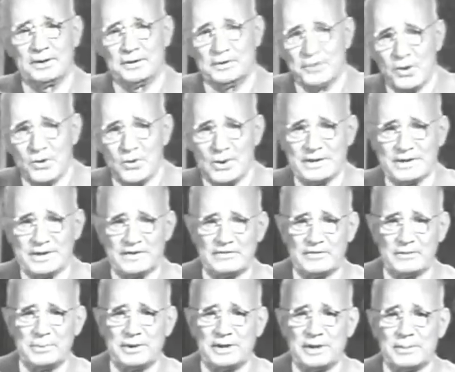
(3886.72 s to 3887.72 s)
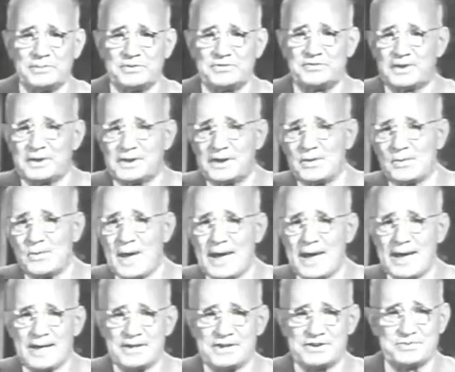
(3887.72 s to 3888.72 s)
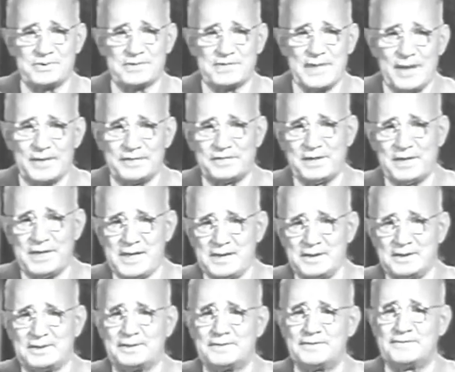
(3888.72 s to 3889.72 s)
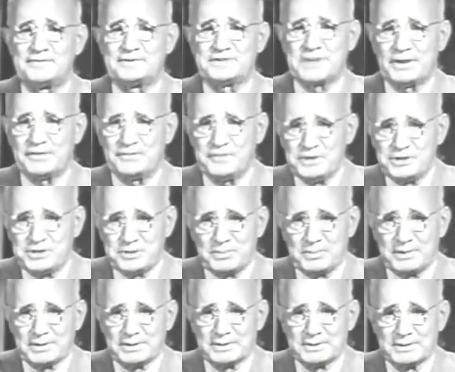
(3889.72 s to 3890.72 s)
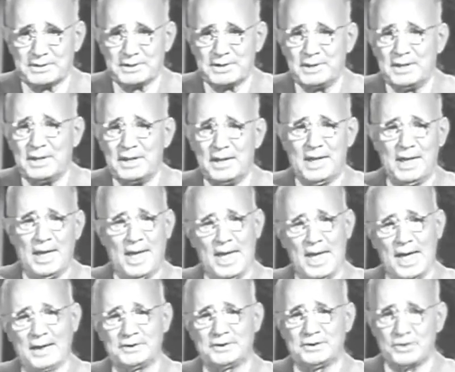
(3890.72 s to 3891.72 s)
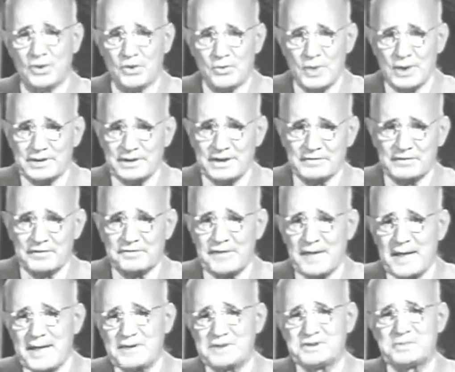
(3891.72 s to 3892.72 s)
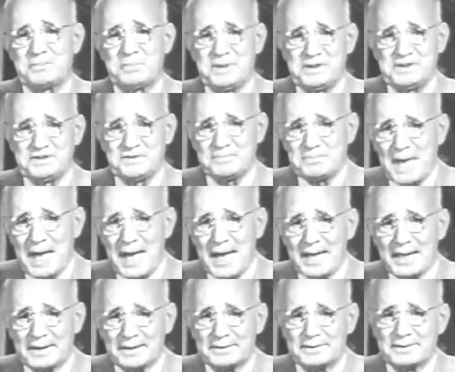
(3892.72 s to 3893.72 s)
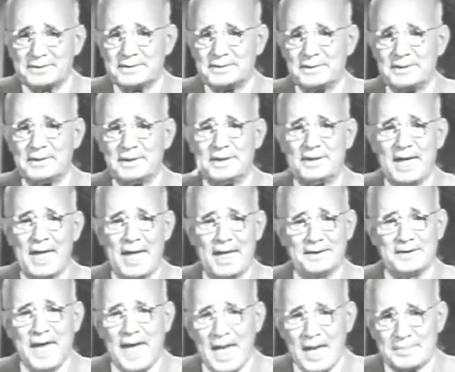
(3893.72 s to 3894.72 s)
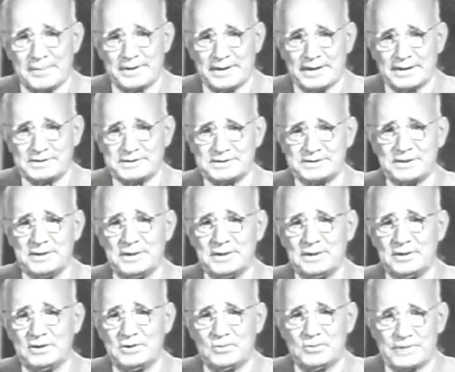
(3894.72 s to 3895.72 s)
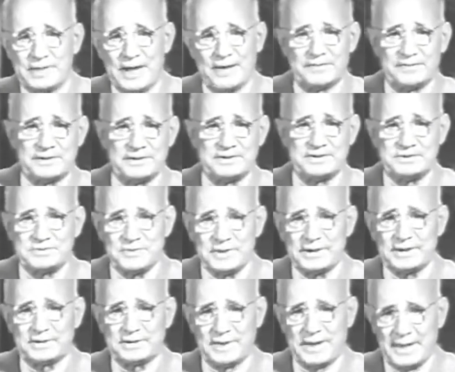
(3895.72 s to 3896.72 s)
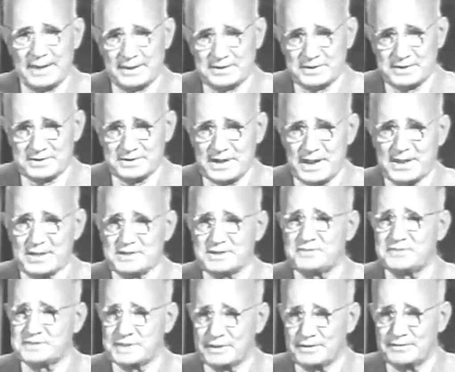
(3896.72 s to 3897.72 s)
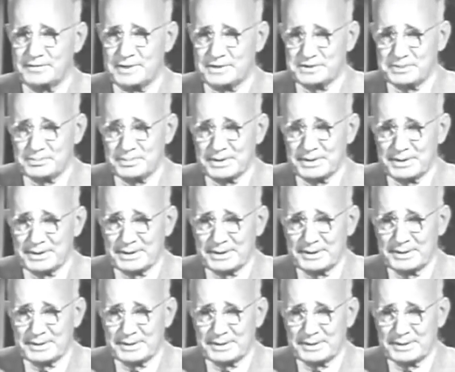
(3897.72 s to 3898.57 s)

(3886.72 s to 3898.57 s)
no one ever becomes very wise without the aid of self-discipline, and no one ever finds peace of mind and happiness without the strict exercise of self-discipline.